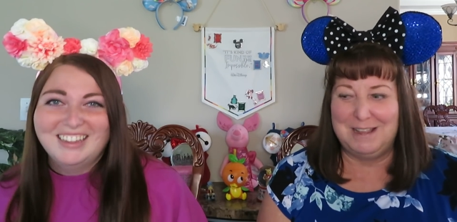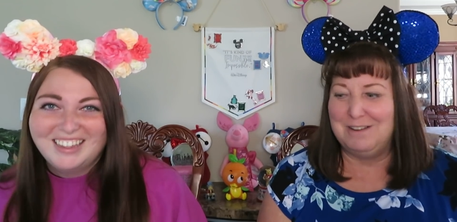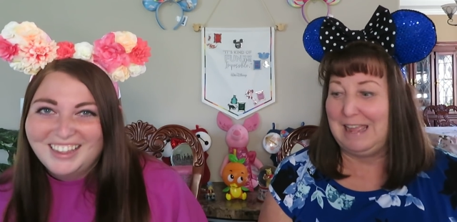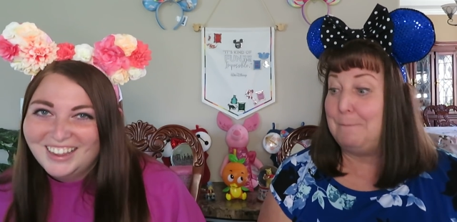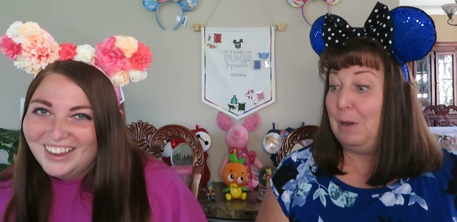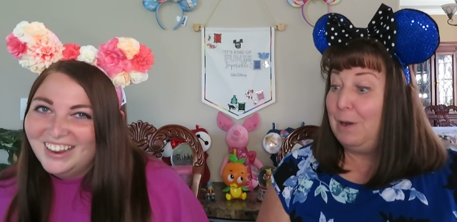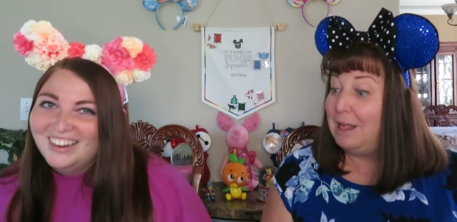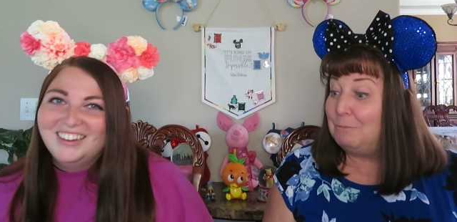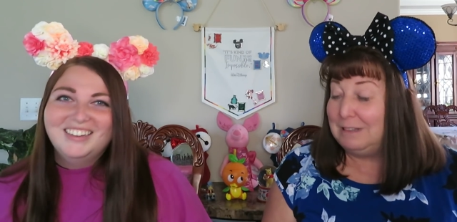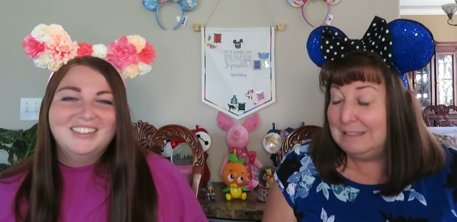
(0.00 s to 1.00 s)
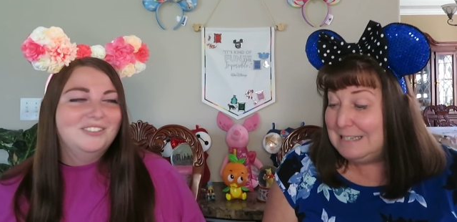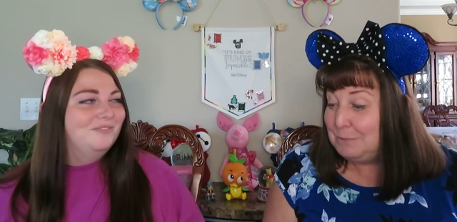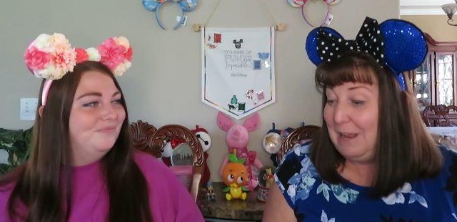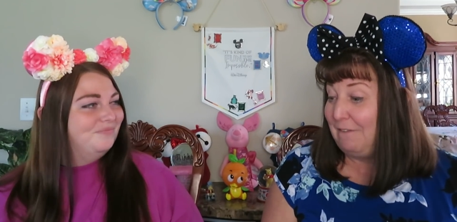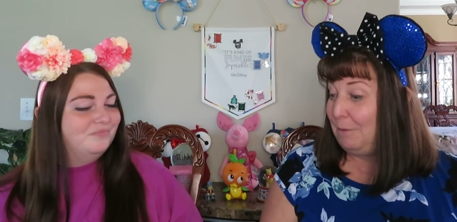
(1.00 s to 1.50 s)
Speaker 1: be okay. But at least
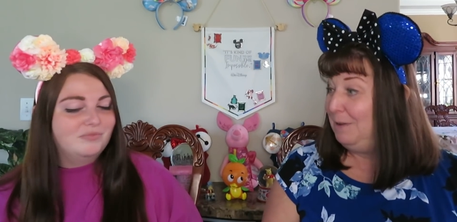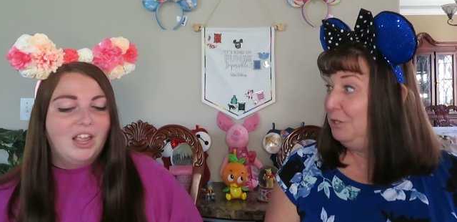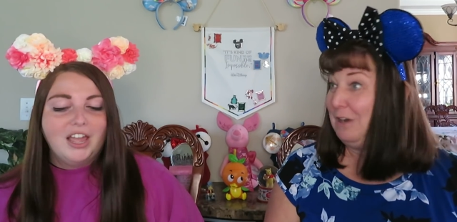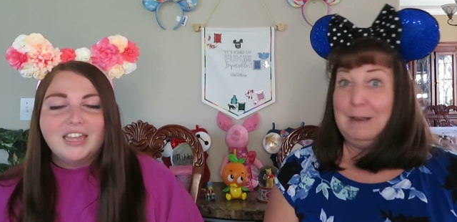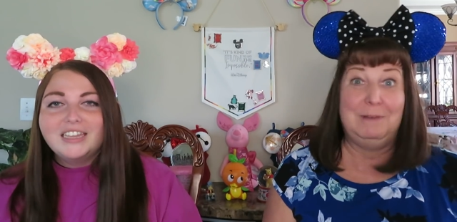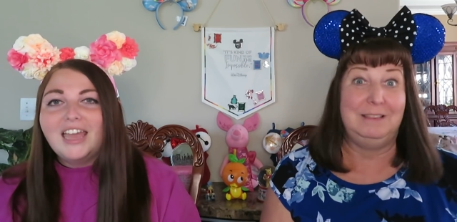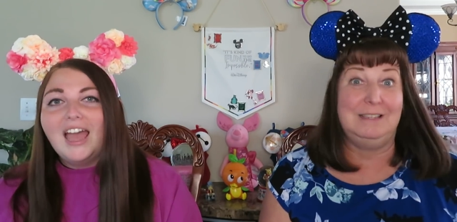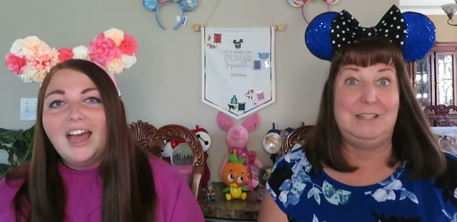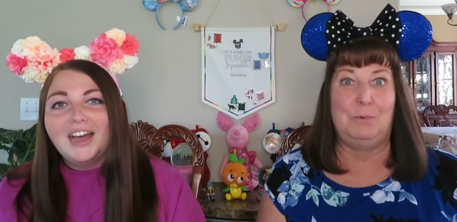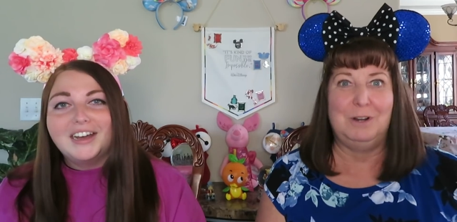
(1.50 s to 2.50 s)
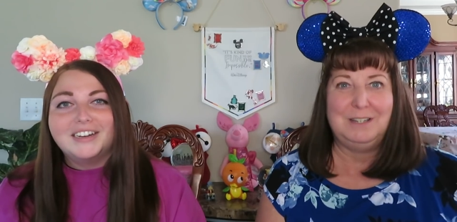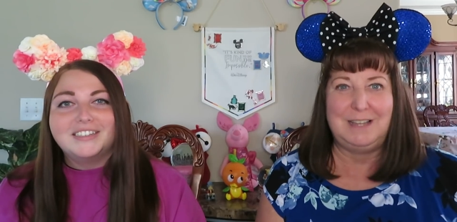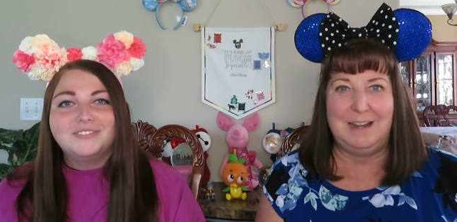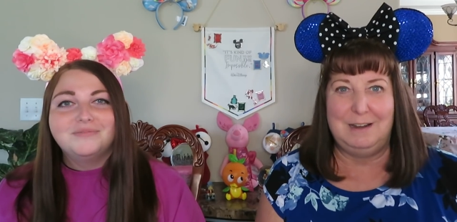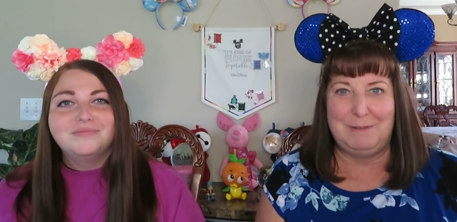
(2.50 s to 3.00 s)
we have our pin trading monthly, yeah. so we're
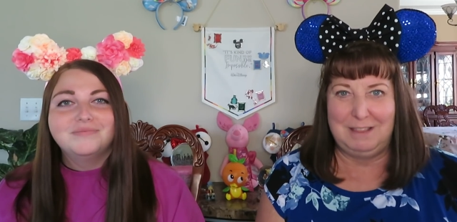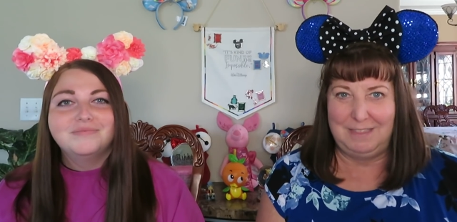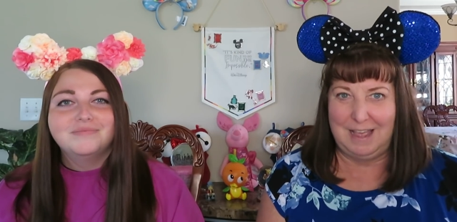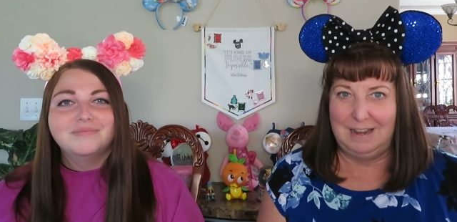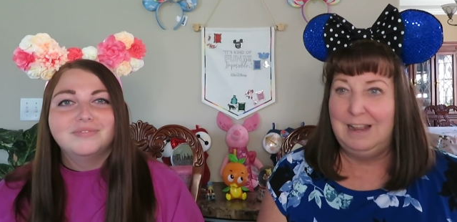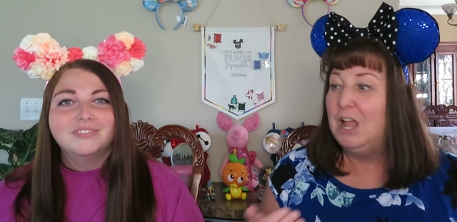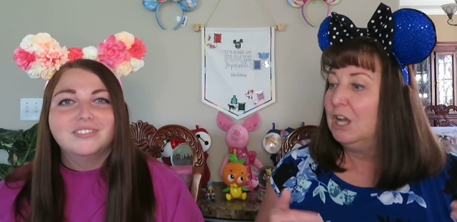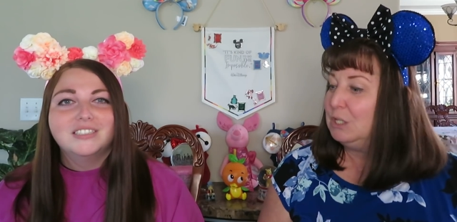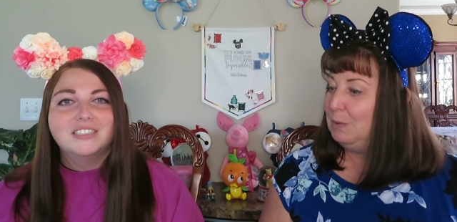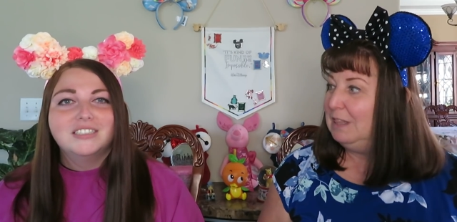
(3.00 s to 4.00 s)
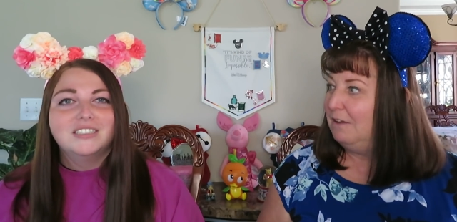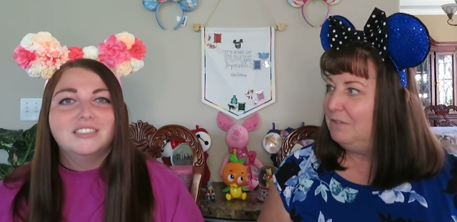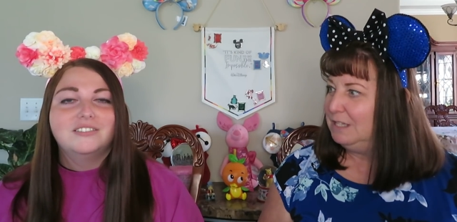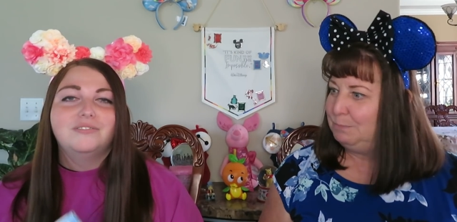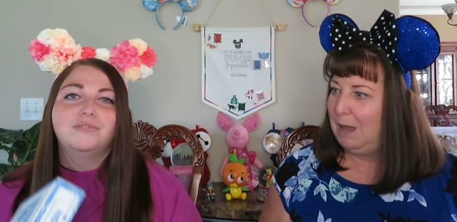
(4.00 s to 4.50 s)
excited about that because we love
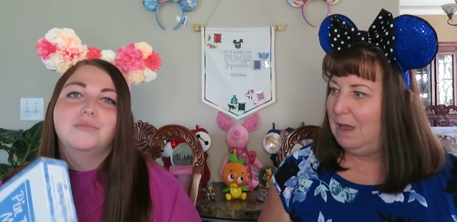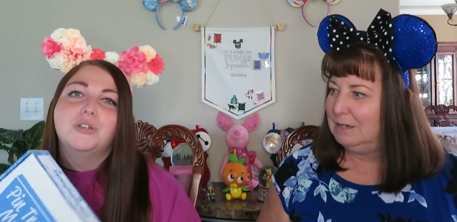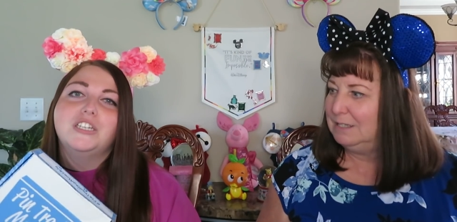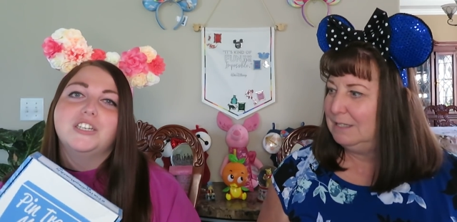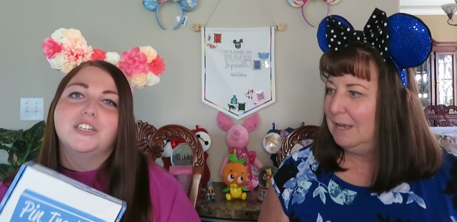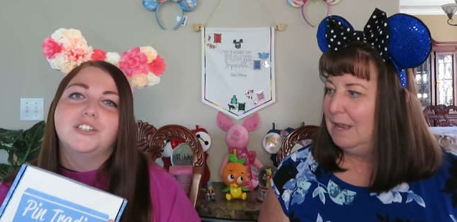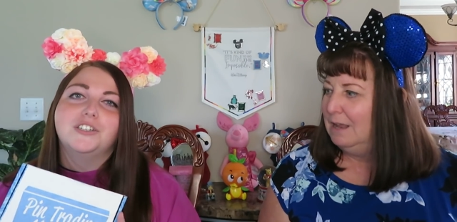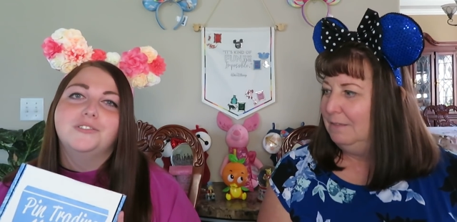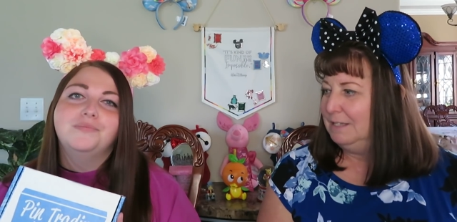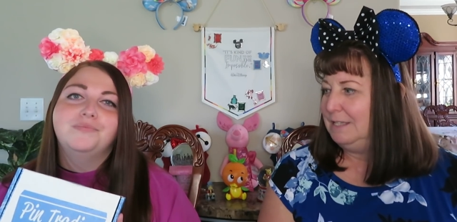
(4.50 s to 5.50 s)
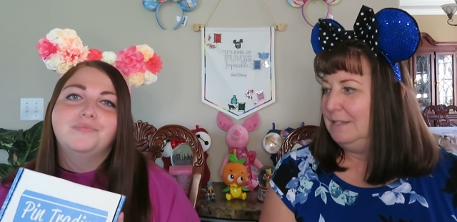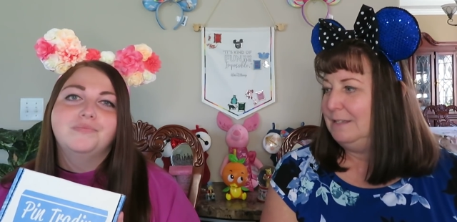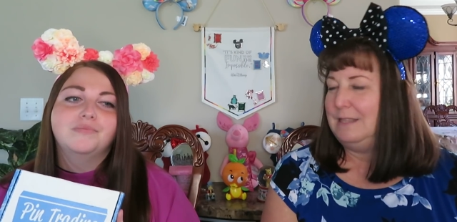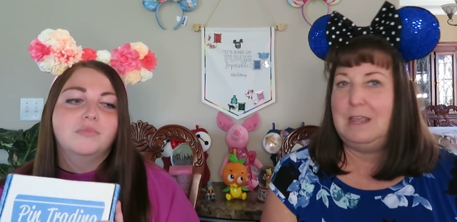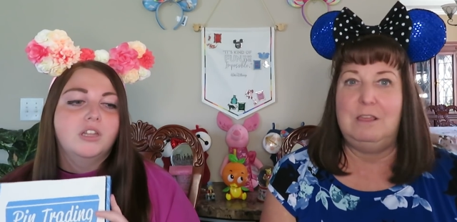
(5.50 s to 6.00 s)
this box. We do. This
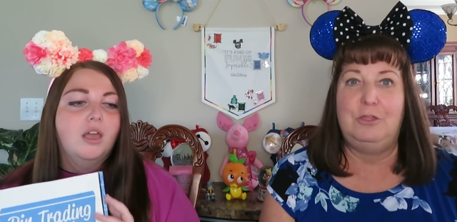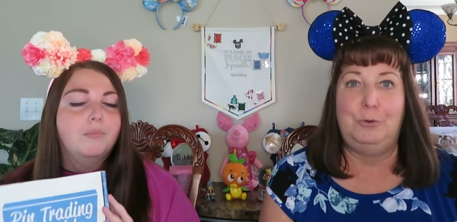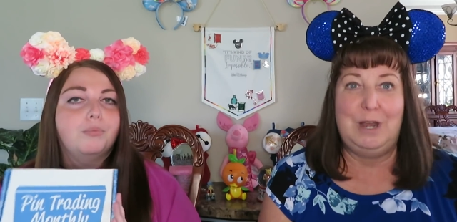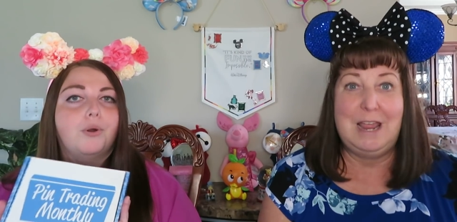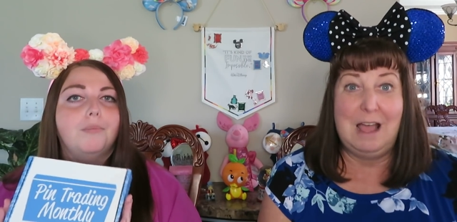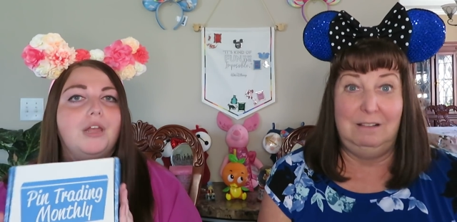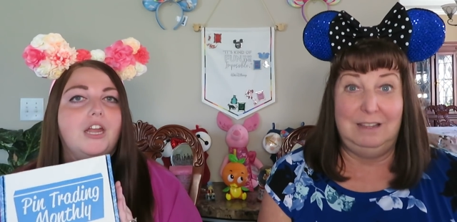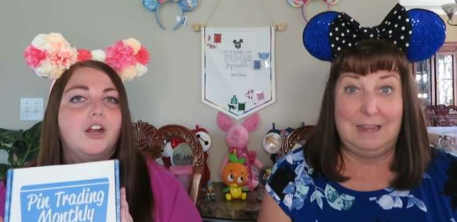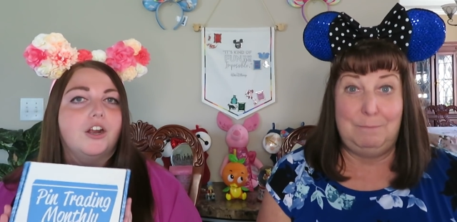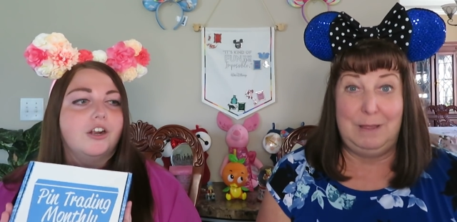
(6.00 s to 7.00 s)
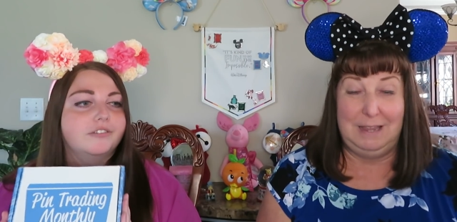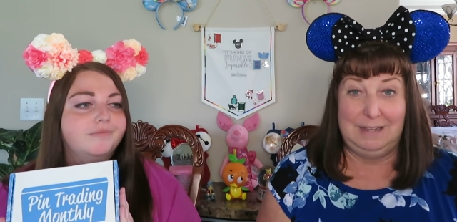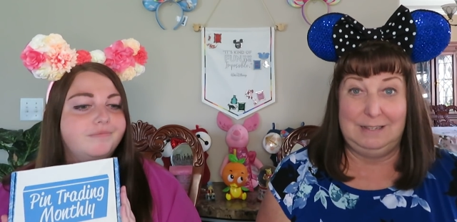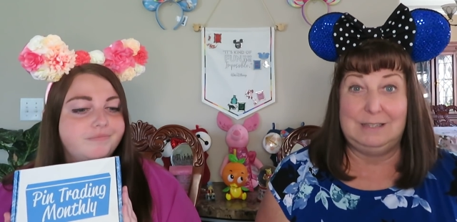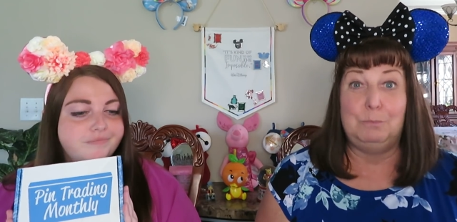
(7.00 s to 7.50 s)
is the three LE
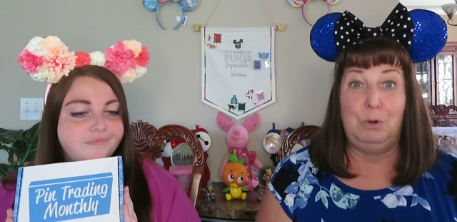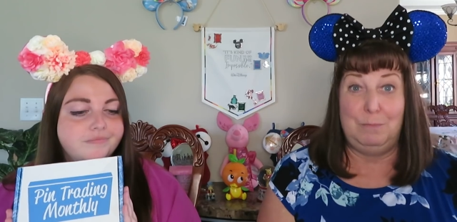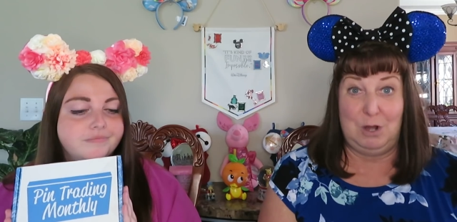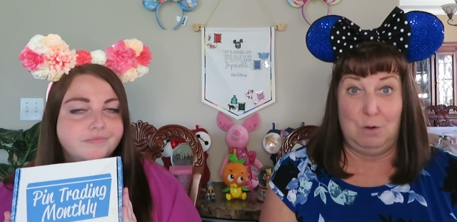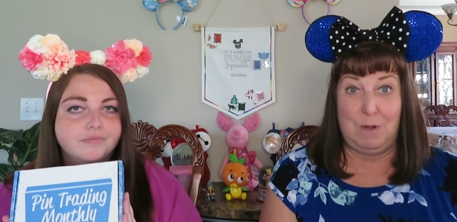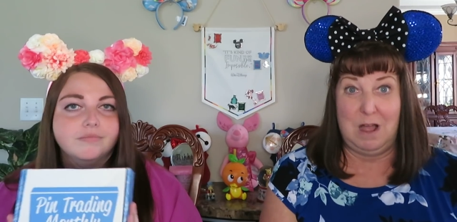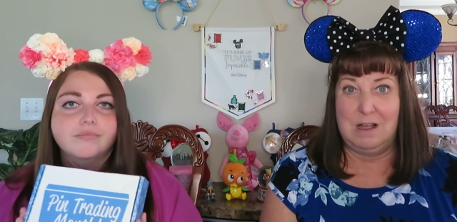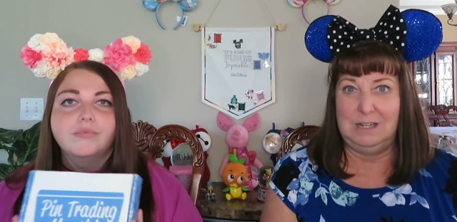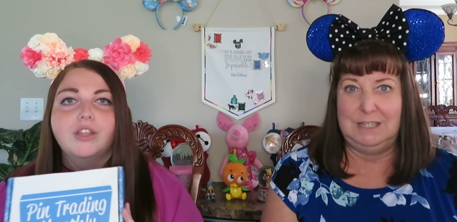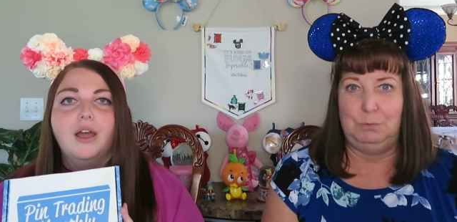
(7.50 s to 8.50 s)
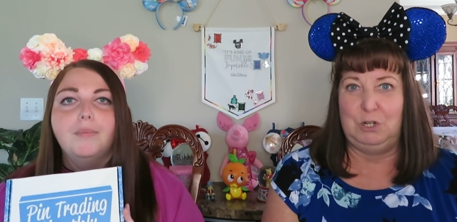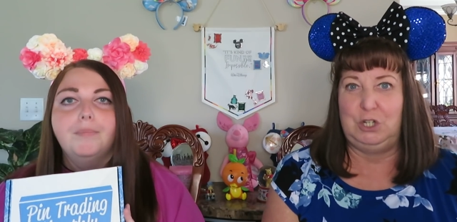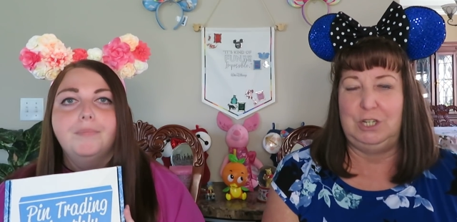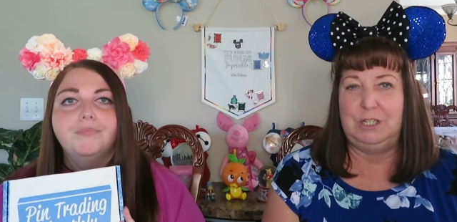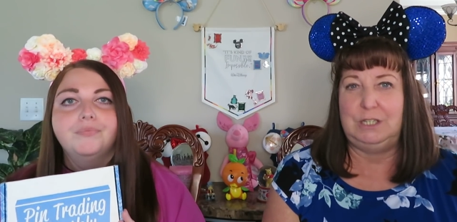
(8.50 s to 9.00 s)
pins, the premier box, yep. which
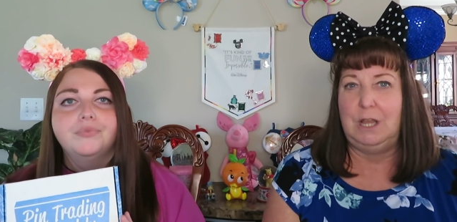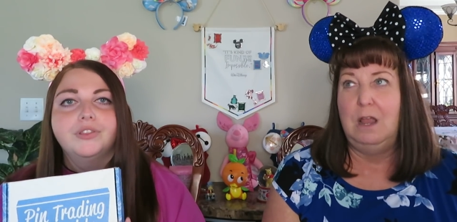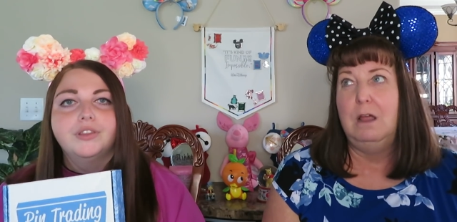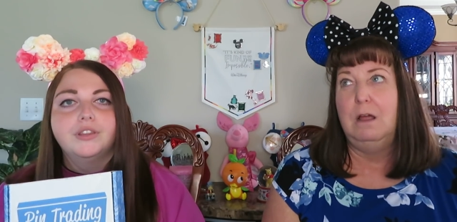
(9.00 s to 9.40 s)
is